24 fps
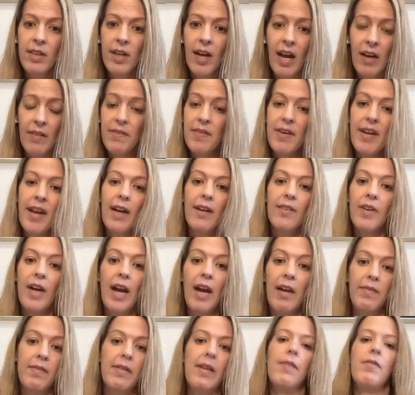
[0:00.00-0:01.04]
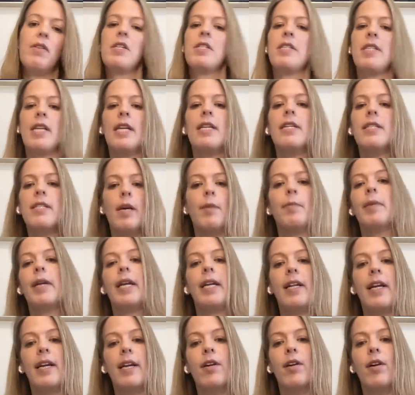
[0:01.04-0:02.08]
I've never seen somebody
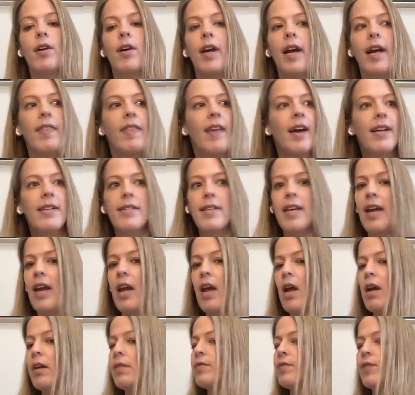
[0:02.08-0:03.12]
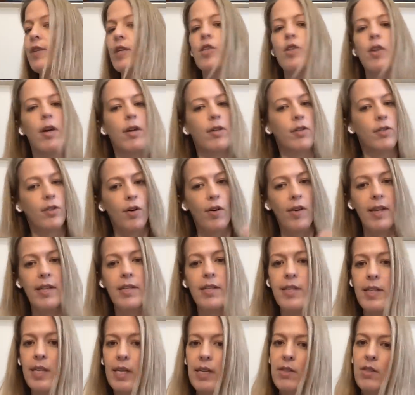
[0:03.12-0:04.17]
like her. And that's every doctor that
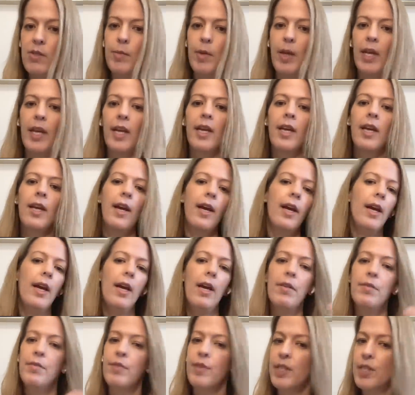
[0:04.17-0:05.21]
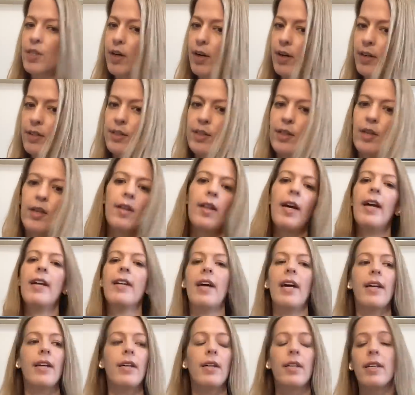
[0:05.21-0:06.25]
sees me. Every doctor that
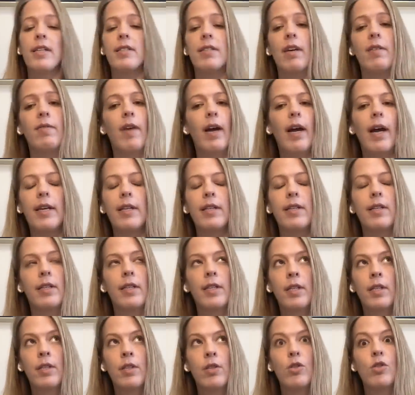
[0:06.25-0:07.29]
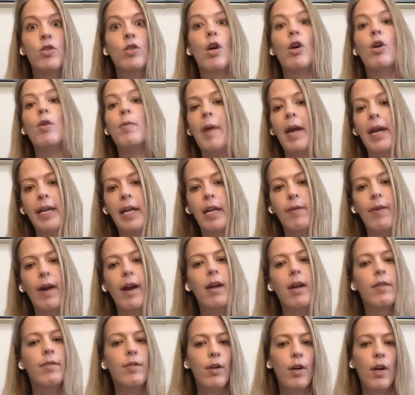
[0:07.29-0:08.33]
because I've had so many,
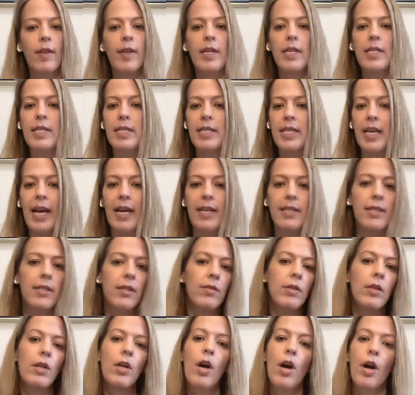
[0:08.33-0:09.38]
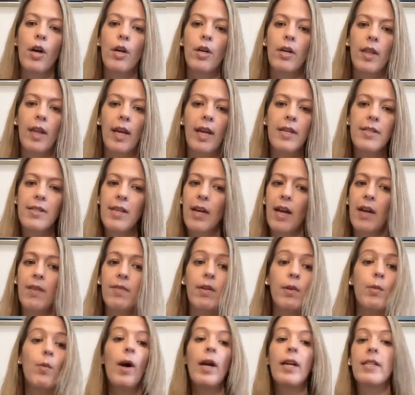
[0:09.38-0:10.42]
right, for all these tests, different heart things, and
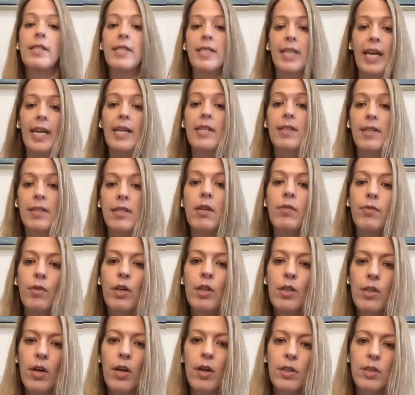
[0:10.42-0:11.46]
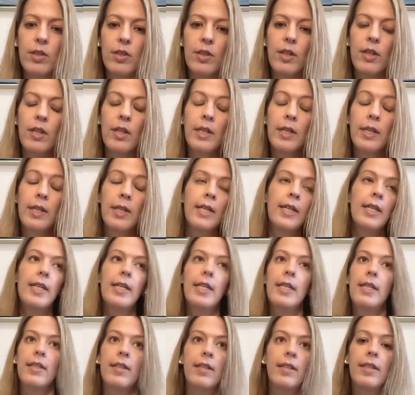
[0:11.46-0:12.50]
everyone takes a different doctor.
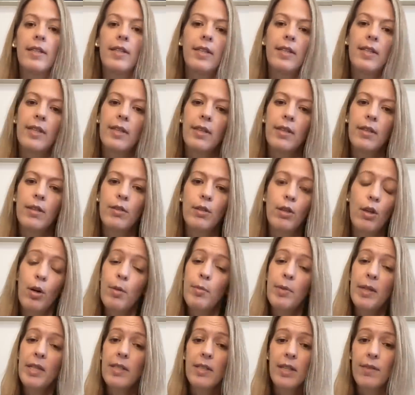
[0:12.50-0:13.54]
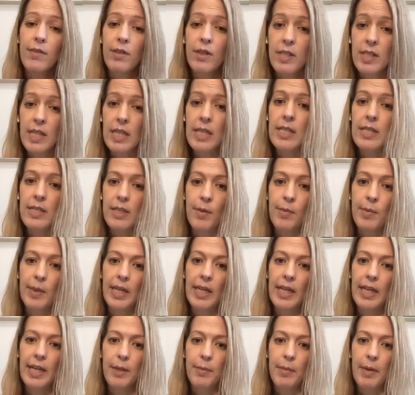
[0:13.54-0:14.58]
Nobody's ever seen
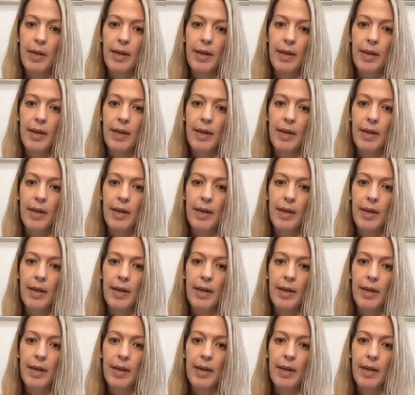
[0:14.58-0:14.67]
somebody like